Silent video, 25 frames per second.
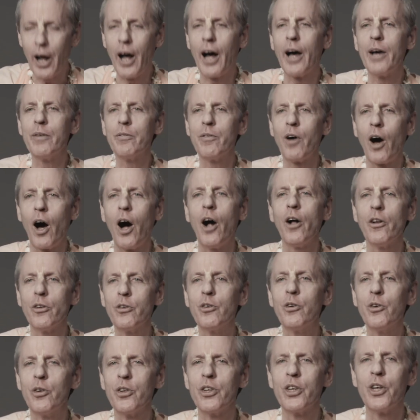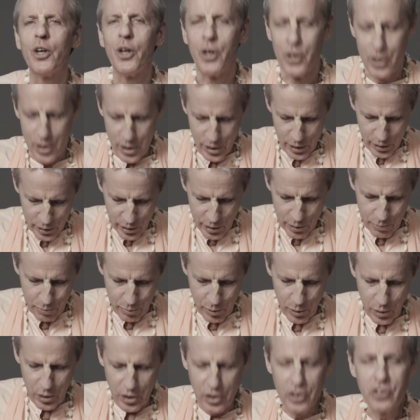I'll do the
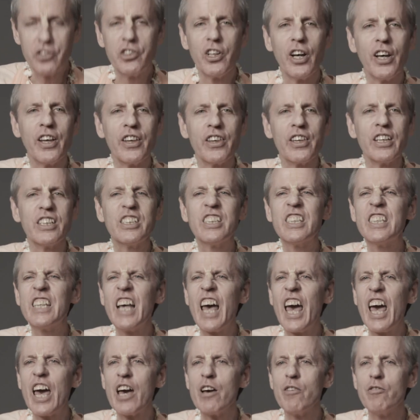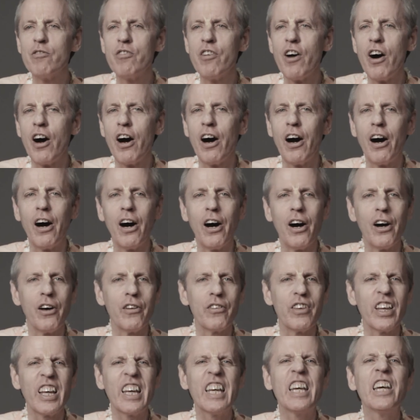puja, the
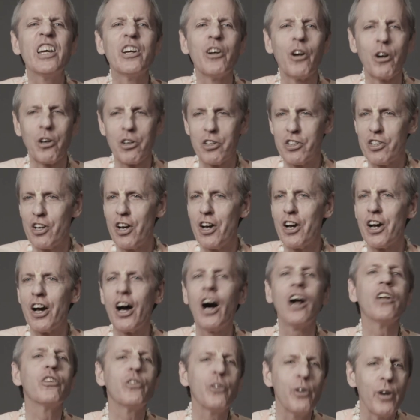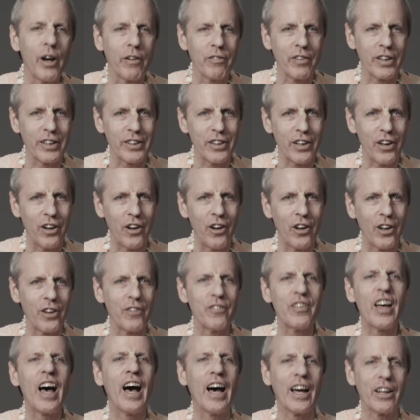seva, the kirtan, I'll do everything, all
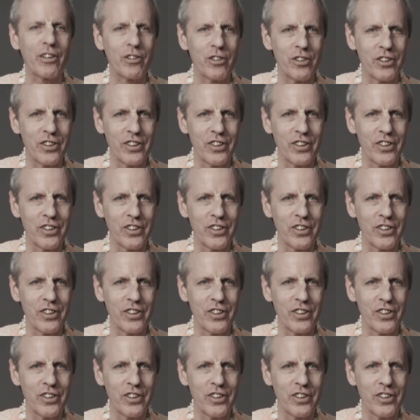of that.